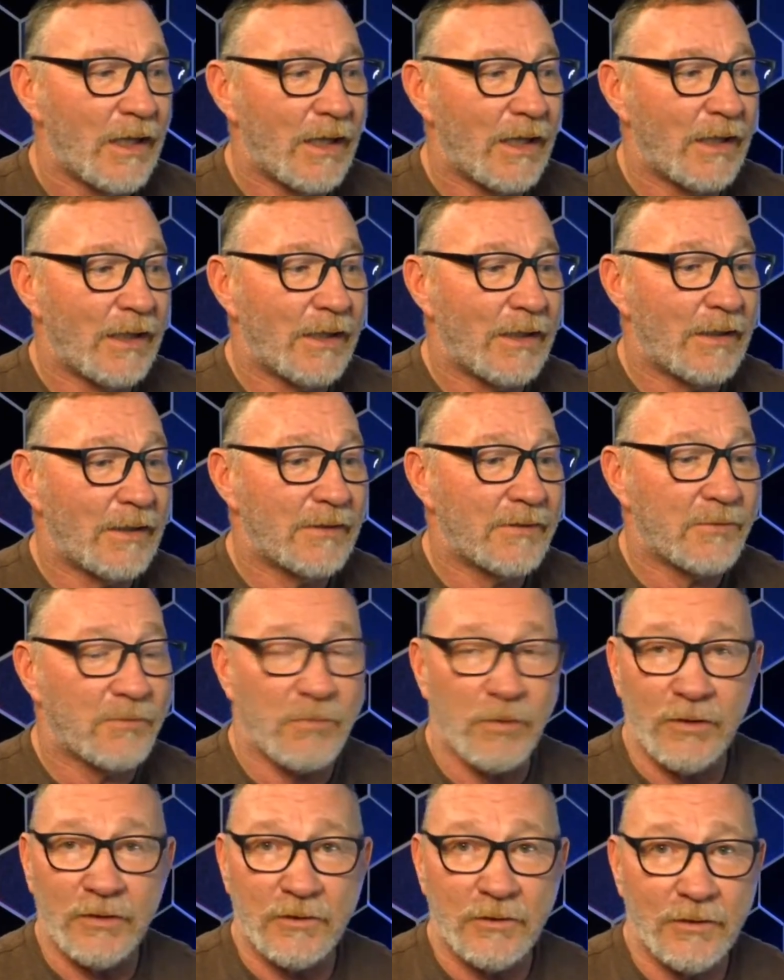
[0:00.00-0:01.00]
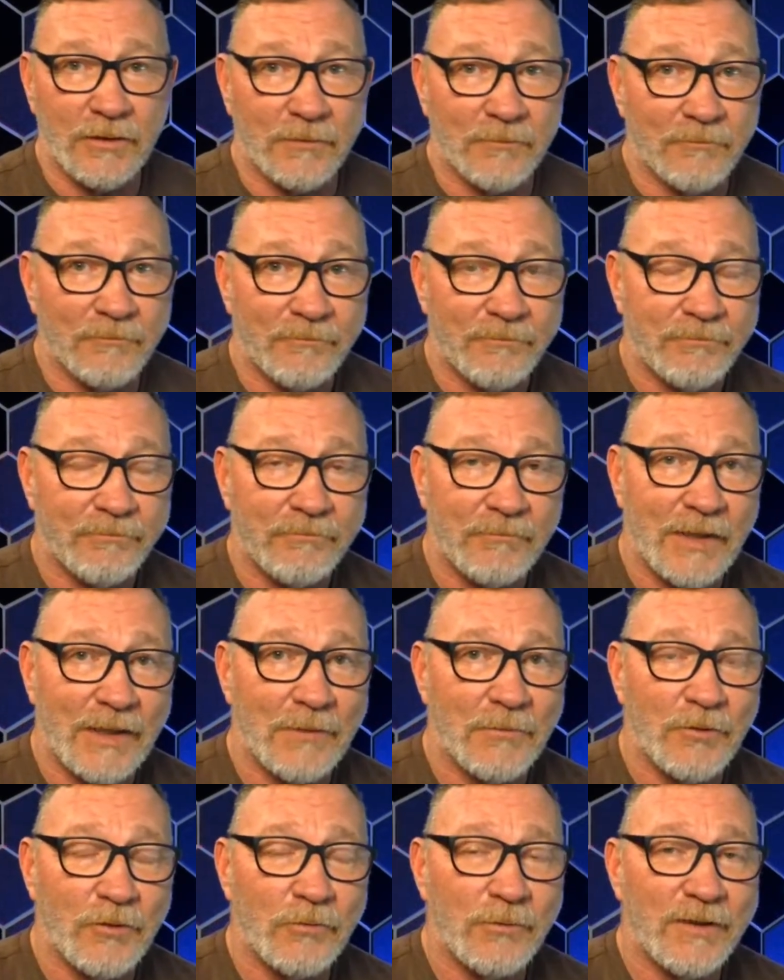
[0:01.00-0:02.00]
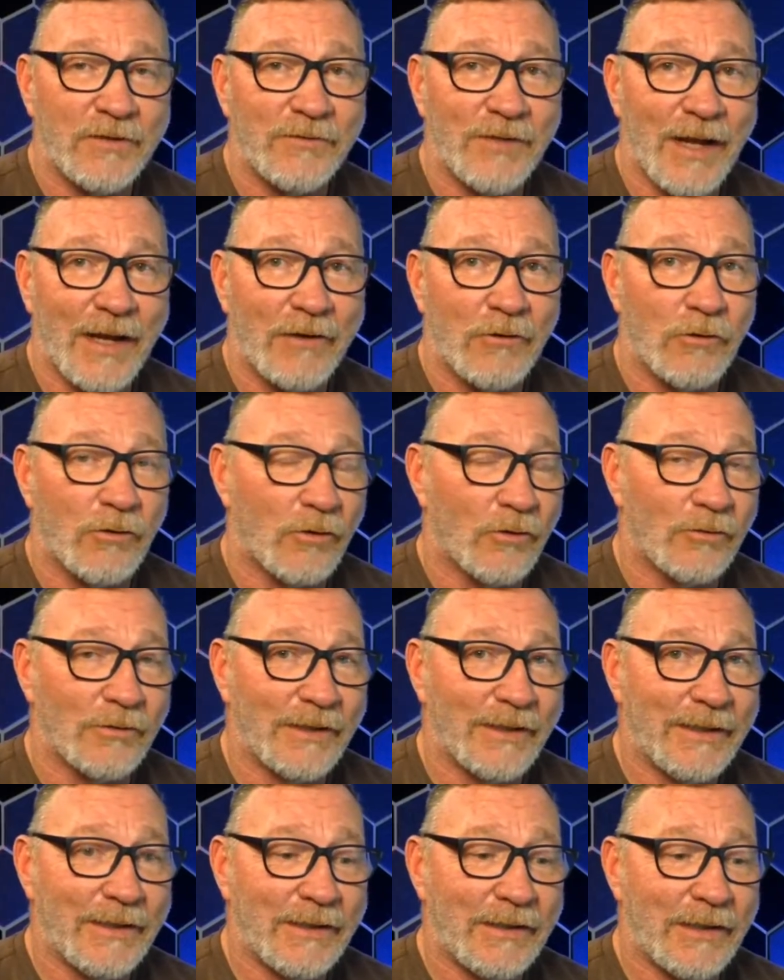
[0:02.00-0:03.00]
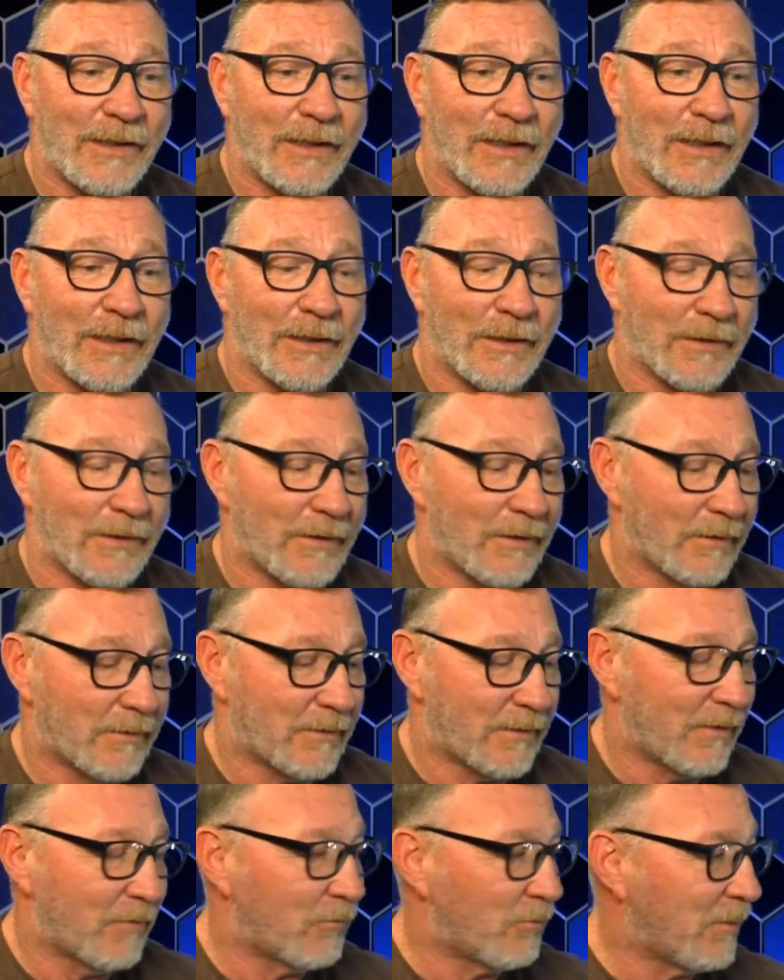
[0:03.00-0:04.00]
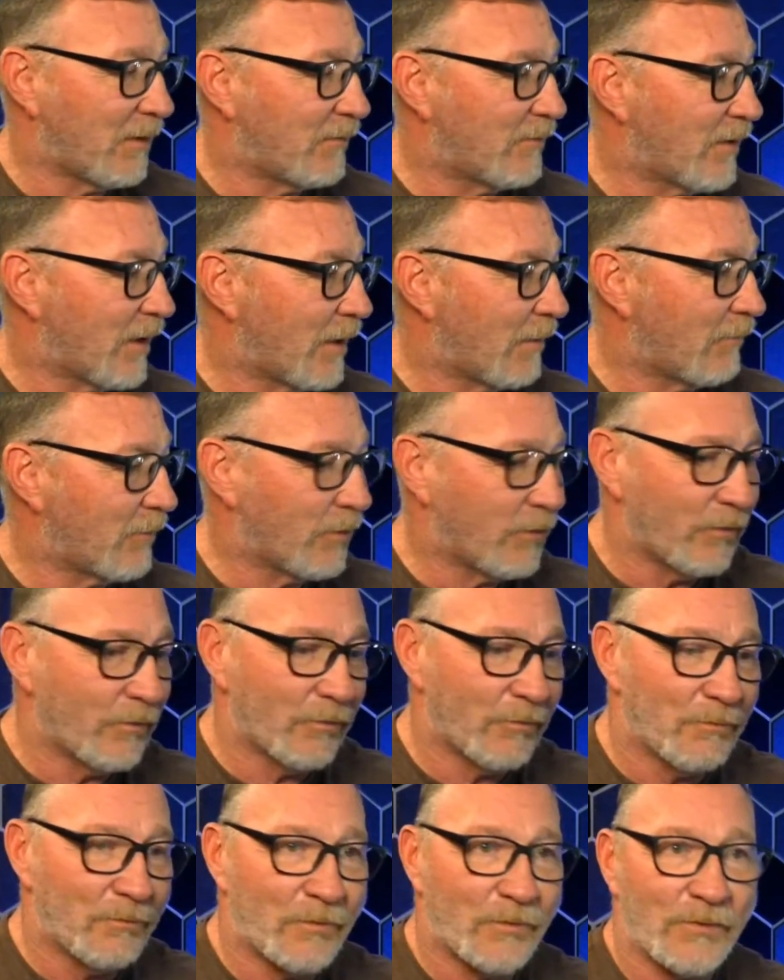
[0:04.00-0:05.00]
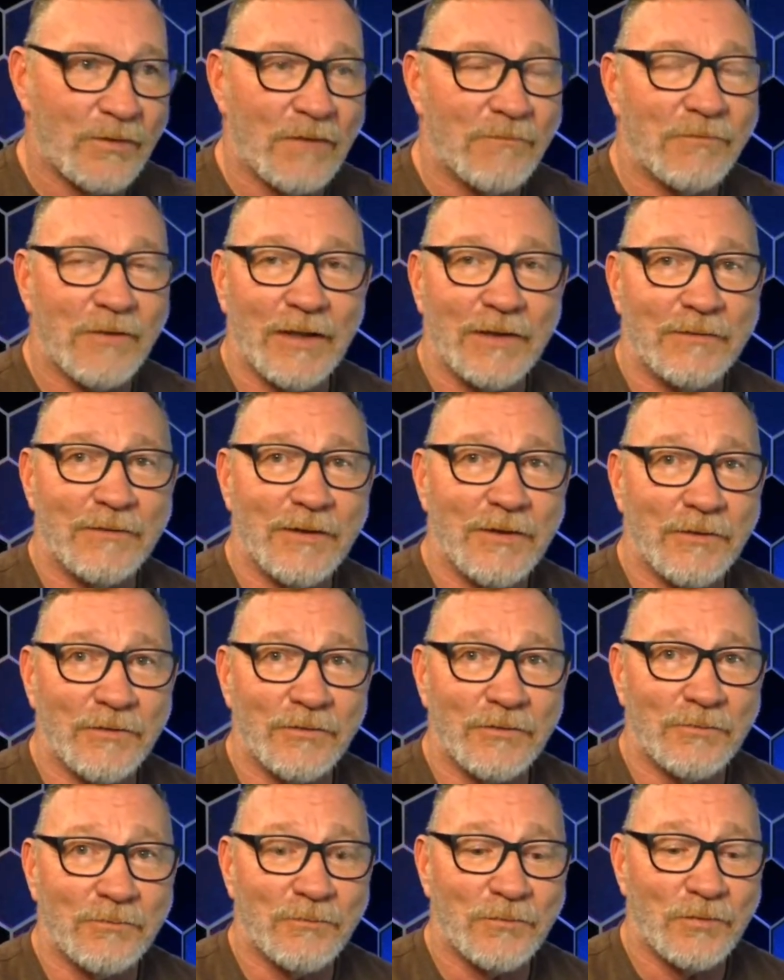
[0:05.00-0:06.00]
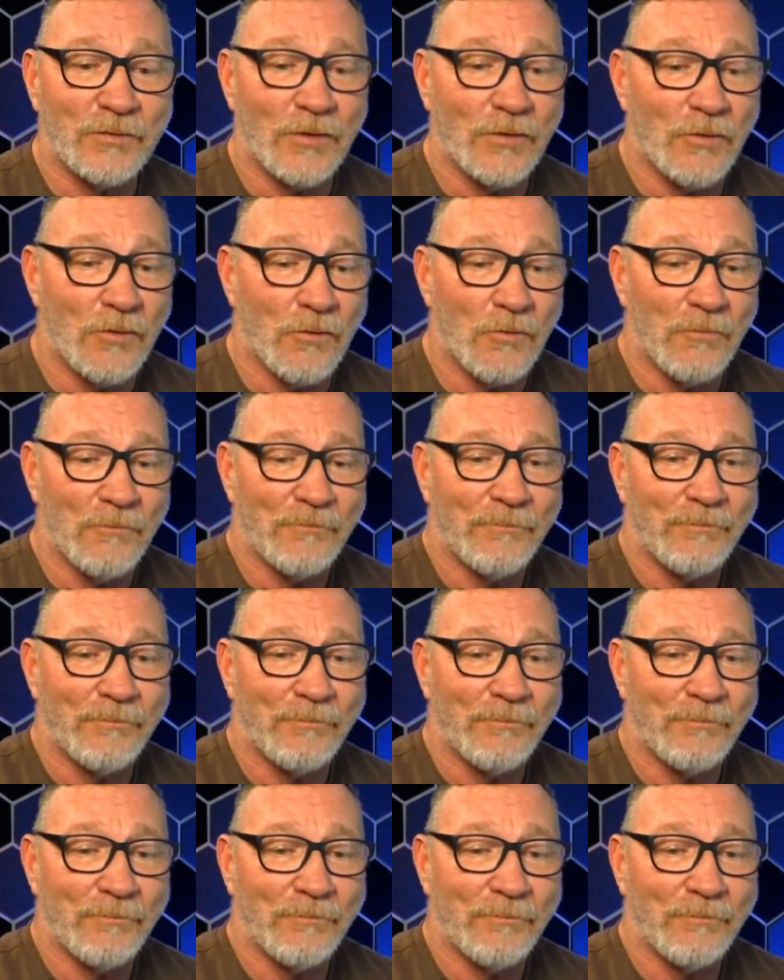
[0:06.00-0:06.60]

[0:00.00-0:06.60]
It's pretty good. Able to retire early, and it gives me time to do stuff like this. So,